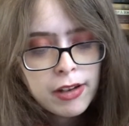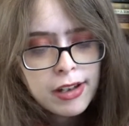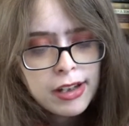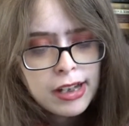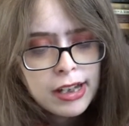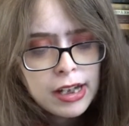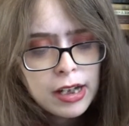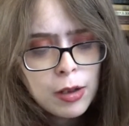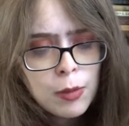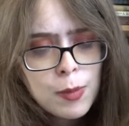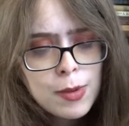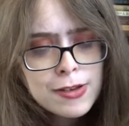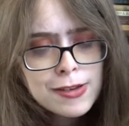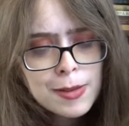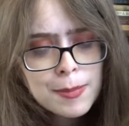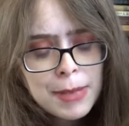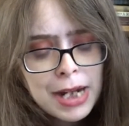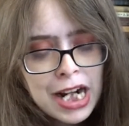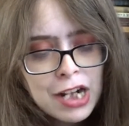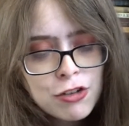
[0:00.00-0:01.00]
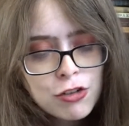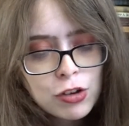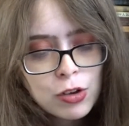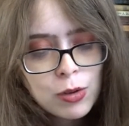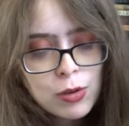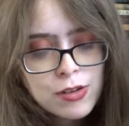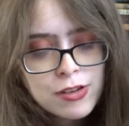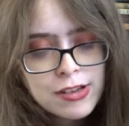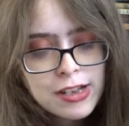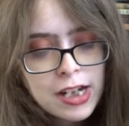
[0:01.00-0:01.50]
It was a magical
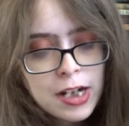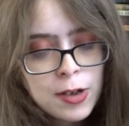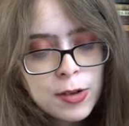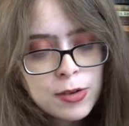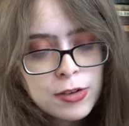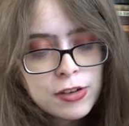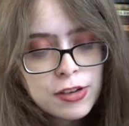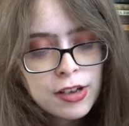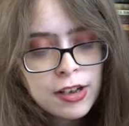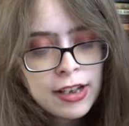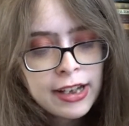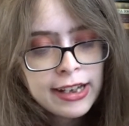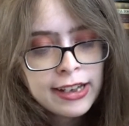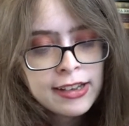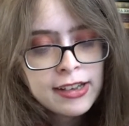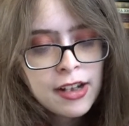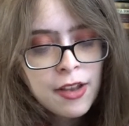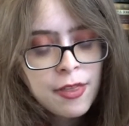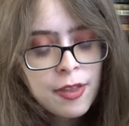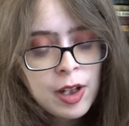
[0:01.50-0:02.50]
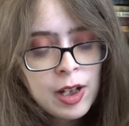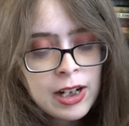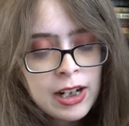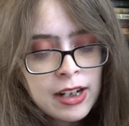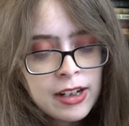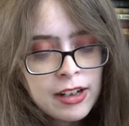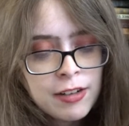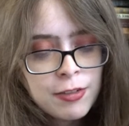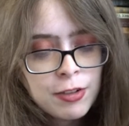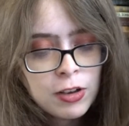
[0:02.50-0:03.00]
sound, like nothing I'd
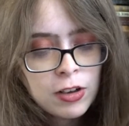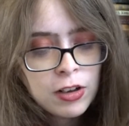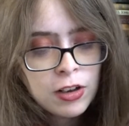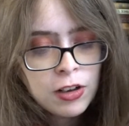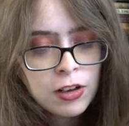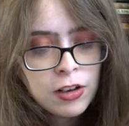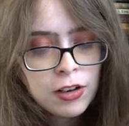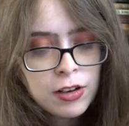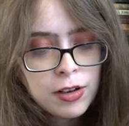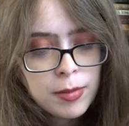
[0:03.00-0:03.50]
ever heard.